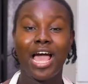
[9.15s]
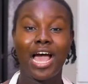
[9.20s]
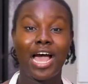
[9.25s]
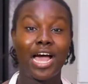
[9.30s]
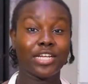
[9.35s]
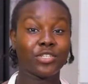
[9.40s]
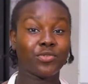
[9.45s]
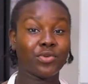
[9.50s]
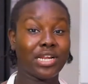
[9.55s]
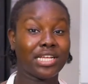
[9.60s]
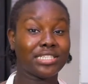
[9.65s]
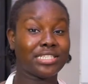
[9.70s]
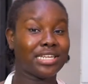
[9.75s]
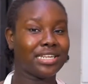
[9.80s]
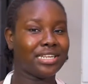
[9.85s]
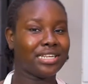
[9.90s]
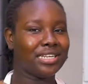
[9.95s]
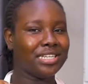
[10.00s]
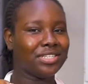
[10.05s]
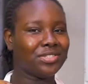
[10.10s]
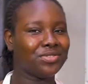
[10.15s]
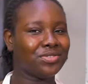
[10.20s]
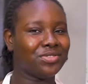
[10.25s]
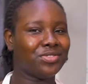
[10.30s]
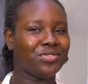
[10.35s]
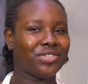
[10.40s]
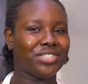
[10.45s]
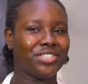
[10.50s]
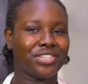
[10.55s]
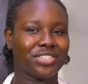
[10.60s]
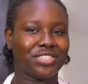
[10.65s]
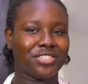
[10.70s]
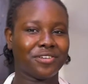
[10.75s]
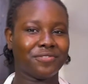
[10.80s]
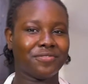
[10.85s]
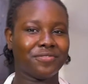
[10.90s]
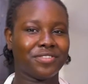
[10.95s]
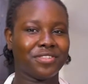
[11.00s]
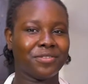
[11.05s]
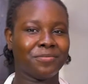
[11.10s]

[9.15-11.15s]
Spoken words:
as well as a little do-it-yourself in the